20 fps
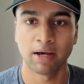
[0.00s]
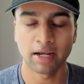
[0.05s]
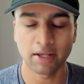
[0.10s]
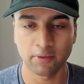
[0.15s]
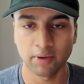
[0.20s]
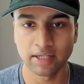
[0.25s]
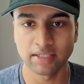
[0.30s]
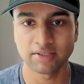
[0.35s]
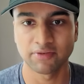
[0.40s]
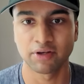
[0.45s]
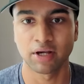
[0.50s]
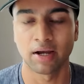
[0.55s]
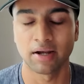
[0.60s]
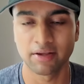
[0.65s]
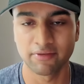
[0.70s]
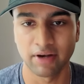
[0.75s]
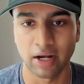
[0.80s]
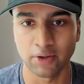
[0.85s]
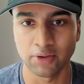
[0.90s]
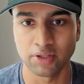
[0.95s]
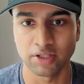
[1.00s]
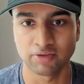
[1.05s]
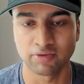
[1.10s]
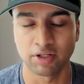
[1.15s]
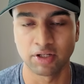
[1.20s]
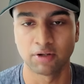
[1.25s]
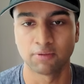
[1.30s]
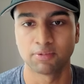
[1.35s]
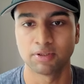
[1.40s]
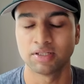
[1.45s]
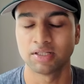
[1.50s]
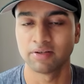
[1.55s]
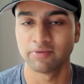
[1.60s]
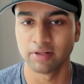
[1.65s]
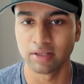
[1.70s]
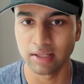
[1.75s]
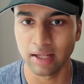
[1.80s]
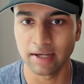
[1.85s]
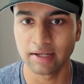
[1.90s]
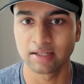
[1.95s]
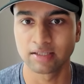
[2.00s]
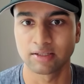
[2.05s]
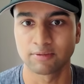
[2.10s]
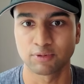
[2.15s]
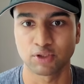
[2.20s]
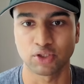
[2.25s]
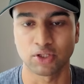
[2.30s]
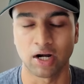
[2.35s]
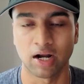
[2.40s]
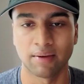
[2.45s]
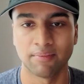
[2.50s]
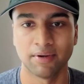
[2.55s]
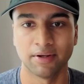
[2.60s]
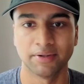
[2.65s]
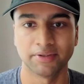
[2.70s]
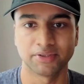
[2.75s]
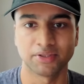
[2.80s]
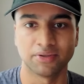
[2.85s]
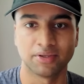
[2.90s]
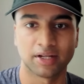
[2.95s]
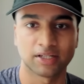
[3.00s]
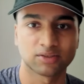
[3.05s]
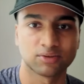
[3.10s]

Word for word: But anyways, if you got any value in this video, please leave a like, subscribe, and I'll see you in the